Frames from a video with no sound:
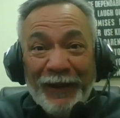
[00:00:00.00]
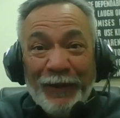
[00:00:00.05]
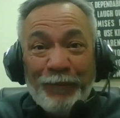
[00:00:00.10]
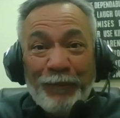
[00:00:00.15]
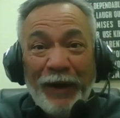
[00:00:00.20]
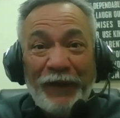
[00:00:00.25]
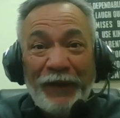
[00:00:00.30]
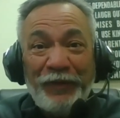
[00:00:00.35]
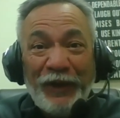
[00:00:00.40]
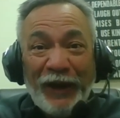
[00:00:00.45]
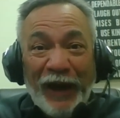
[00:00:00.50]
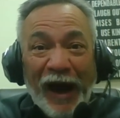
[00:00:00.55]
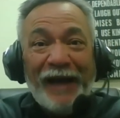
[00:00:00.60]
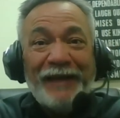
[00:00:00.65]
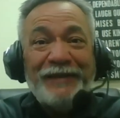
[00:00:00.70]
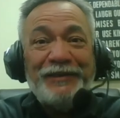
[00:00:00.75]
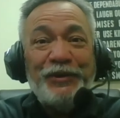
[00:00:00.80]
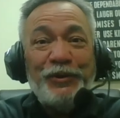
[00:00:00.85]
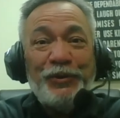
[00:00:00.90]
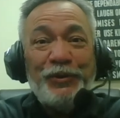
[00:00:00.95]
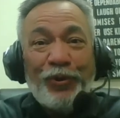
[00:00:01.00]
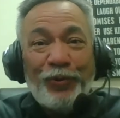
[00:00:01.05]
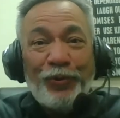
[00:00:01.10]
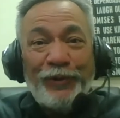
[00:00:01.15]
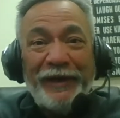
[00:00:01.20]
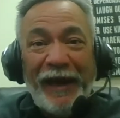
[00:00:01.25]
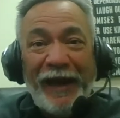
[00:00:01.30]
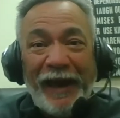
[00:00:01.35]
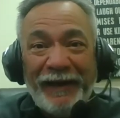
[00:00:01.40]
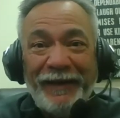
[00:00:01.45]
But the guys who
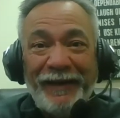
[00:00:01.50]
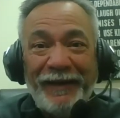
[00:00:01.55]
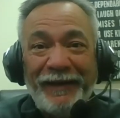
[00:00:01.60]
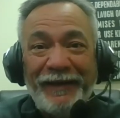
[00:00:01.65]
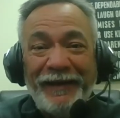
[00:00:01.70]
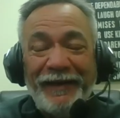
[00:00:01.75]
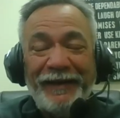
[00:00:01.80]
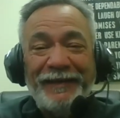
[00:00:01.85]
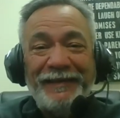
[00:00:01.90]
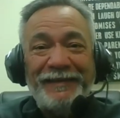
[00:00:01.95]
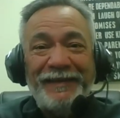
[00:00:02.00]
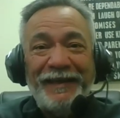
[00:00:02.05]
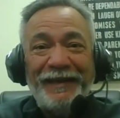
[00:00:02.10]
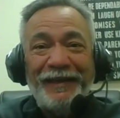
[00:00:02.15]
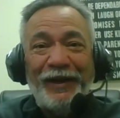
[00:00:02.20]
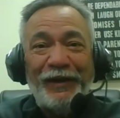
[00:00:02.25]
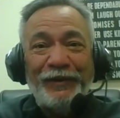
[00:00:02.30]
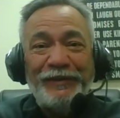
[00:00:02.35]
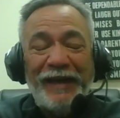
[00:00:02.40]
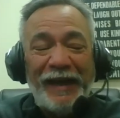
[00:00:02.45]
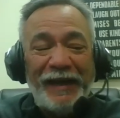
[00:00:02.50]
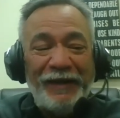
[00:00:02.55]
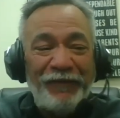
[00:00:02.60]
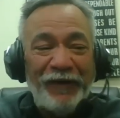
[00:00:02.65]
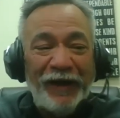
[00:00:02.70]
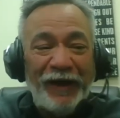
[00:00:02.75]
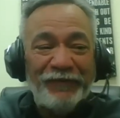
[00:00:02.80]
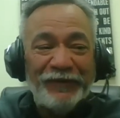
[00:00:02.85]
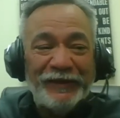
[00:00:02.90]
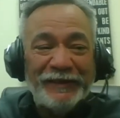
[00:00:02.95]
created it, Dave
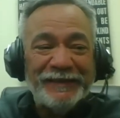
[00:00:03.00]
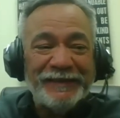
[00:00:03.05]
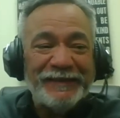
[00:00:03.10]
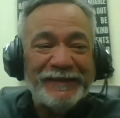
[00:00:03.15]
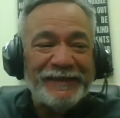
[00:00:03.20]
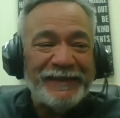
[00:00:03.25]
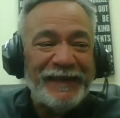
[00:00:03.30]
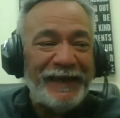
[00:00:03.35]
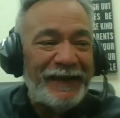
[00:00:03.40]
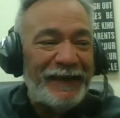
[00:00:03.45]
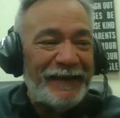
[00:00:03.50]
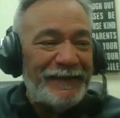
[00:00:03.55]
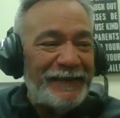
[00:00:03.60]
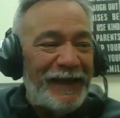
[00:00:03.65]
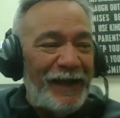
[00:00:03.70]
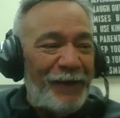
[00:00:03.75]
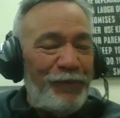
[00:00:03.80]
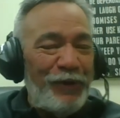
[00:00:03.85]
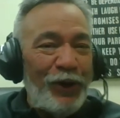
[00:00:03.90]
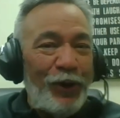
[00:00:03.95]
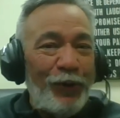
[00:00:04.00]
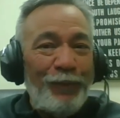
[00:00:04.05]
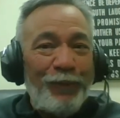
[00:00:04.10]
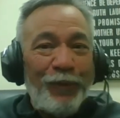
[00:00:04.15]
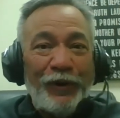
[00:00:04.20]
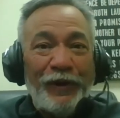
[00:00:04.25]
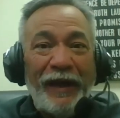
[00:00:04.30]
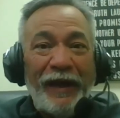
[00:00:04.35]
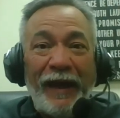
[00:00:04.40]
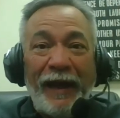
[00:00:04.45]
Evans and Bill
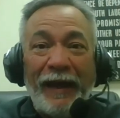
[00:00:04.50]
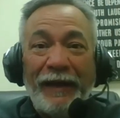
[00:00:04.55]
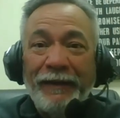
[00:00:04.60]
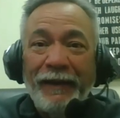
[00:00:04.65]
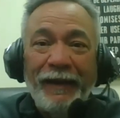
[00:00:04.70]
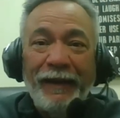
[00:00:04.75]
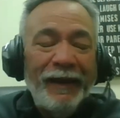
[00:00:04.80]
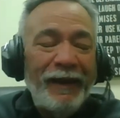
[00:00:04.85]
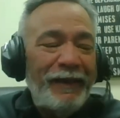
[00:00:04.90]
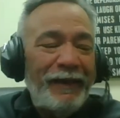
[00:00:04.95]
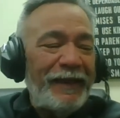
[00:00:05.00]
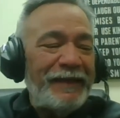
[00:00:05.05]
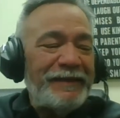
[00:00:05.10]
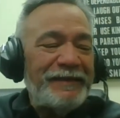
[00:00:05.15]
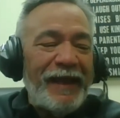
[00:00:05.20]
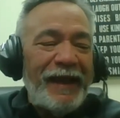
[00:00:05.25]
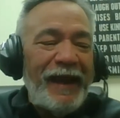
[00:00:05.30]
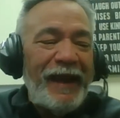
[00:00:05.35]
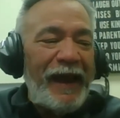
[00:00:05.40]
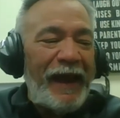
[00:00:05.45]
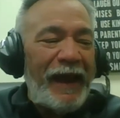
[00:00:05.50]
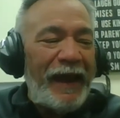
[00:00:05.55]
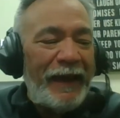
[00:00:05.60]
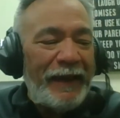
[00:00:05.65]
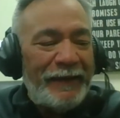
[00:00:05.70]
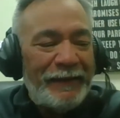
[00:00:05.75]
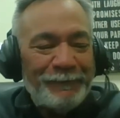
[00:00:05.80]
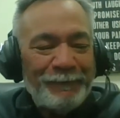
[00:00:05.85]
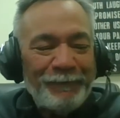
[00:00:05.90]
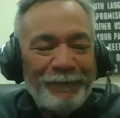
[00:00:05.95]
Burnett, they say,
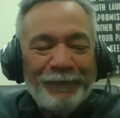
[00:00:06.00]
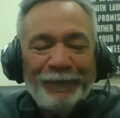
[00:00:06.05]
hey,